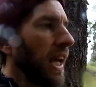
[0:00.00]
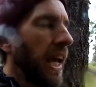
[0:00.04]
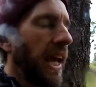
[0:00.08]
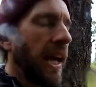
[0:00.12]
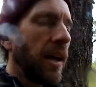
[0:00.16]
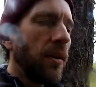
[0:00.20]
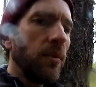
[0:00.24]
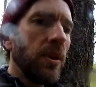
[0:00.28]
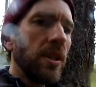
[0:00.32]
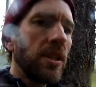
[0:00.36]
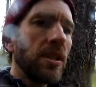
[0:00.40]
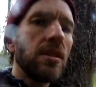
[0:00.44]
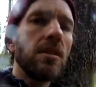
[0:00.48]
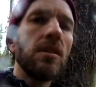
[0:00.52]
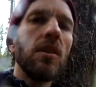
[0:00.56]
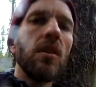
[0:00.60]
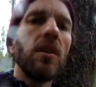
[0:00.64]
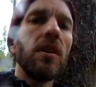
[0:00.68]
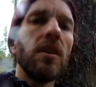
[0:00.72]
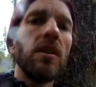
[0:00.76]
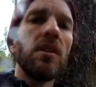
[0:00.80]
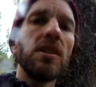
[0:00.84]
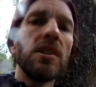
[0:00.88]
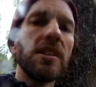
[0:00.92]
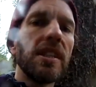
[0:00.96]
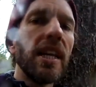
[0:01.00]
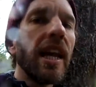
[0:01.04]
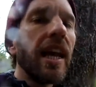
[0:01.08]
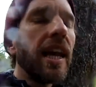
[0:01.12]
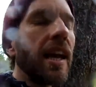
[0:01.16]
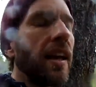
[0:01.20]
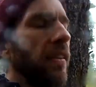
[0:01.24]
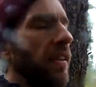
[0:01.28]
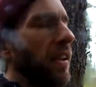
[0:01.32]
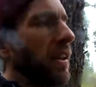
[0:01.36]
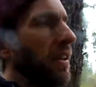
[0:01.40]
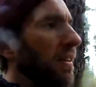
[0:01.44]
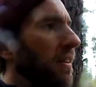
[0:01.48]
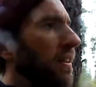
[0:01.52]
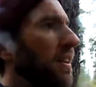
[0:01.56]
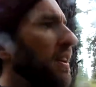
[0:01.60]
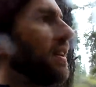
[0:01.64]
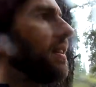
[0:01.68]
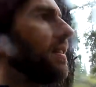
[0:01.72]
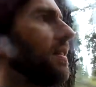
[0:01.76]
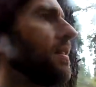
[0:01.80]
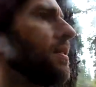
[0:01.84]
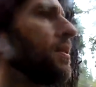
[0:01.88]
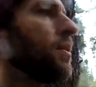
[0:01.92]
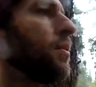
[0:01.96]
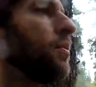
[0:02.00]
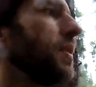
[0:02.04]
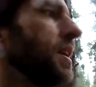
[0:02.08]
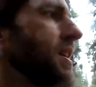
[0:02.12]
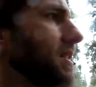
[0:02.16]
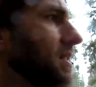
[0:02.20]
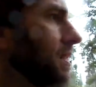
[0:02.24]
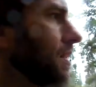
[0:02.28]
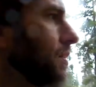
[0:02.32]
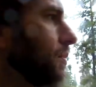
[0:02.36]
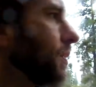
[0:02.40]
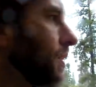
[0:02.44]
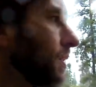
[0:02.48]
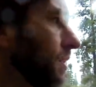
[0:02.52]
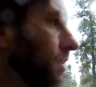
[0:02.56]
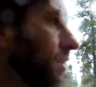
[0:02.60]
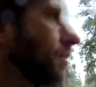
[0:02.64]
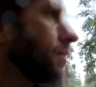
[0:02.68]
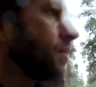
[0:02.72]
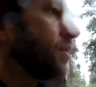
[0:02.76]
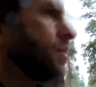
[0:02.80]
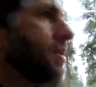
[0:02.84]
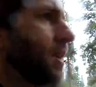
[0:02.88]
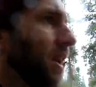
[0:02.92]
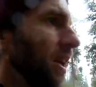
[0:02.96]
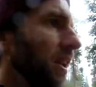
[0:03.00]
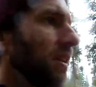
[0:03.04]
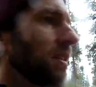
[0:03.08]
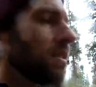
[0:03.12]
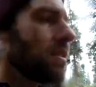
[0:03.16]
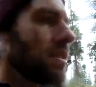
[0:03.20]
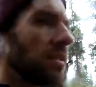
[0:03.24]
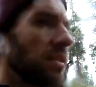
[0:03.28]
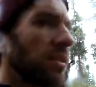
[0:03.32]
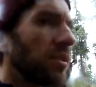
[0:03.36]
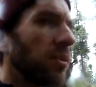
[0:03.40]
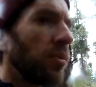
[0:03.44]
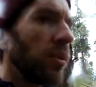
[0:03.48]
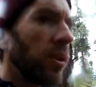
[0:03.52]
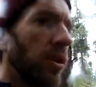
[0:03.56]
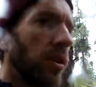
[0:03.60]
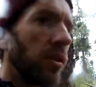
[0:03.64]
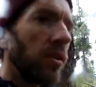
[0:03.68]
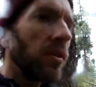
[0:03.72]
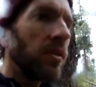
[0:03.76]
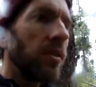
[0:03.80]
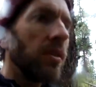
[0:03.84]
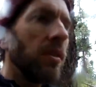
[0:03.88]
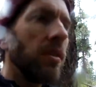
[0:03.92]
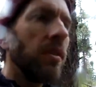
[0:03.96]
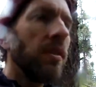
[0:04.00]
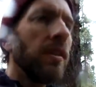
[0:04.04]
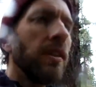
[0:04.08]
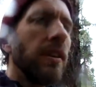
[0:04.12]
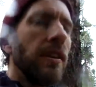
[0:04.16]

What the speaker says: And we just don't understand that the reason that we are creating such a world